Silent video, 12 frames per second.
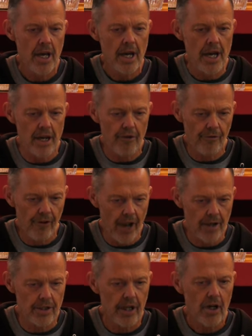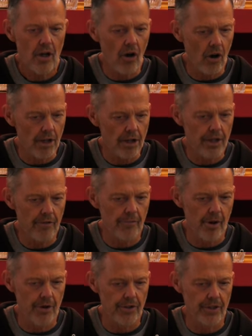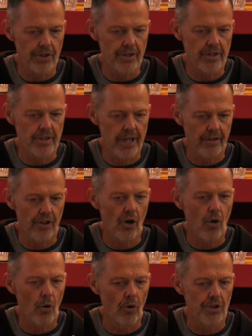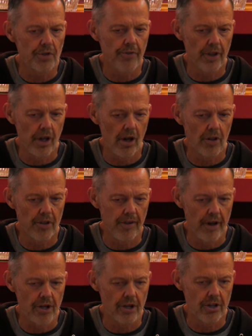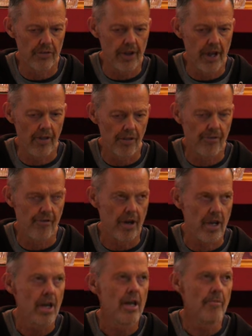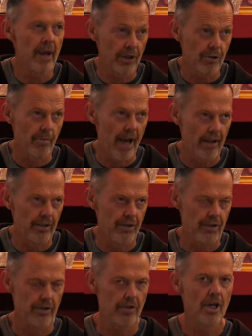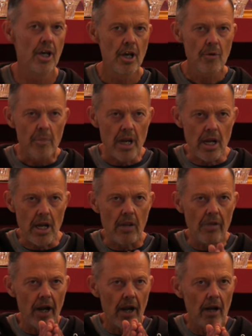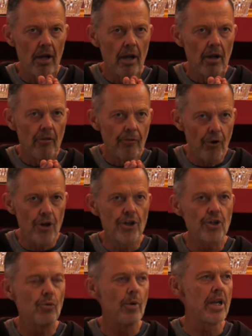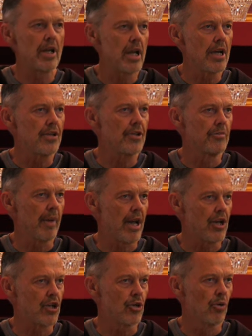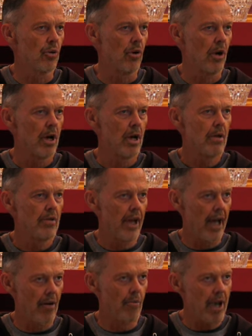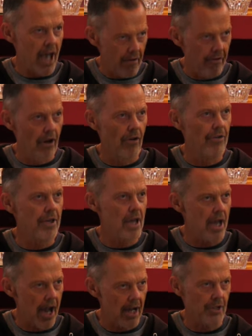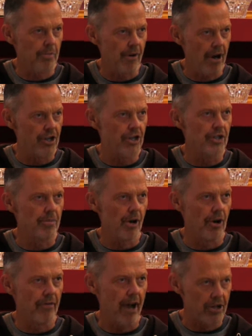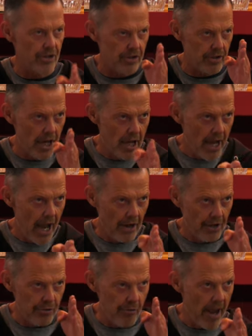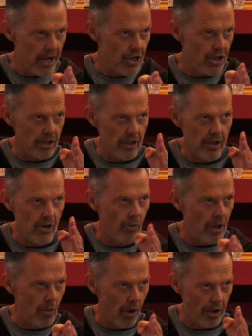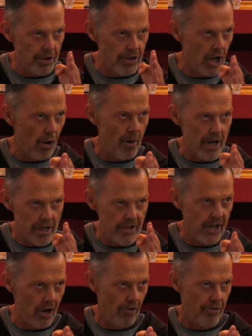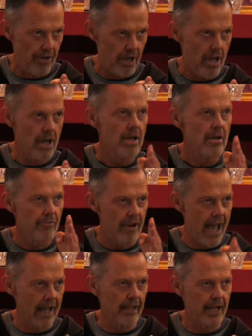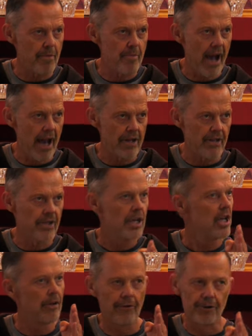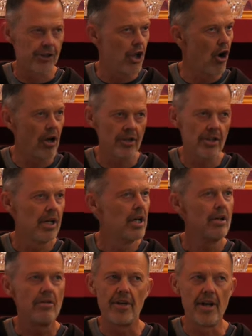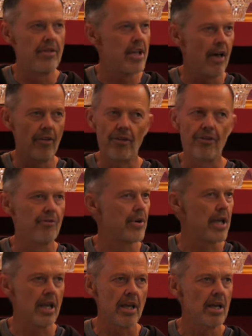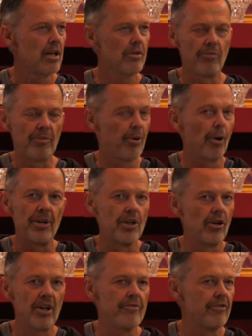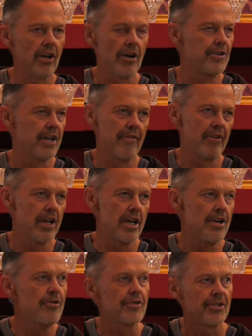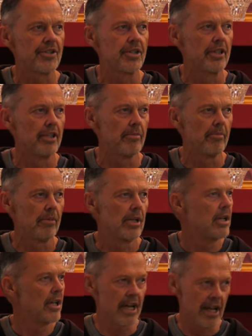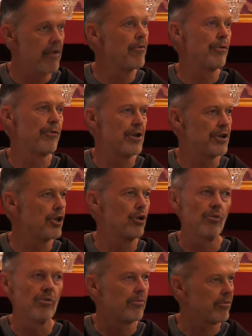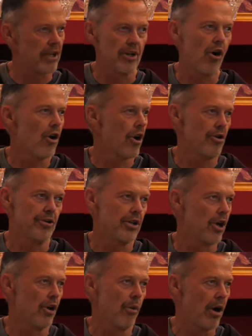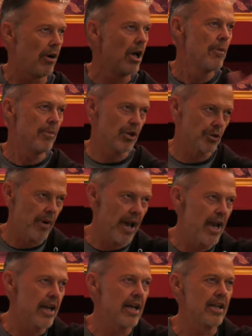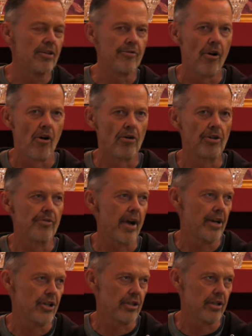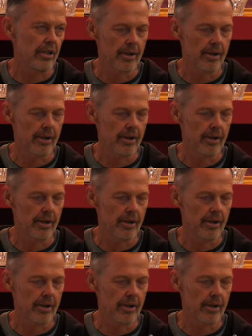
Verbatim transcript: In effect, conative processes set the course for the cultivation of the other three mental balances, meaning that first we need to make sure that we have healthy aspirations and motivations. Our direction that we want to go in is healthy, reality-based. If it's not, then the other three, we're probably not even going to have any interest in them. And even if we do, they're not going to go well because we're heading in the wrong direction.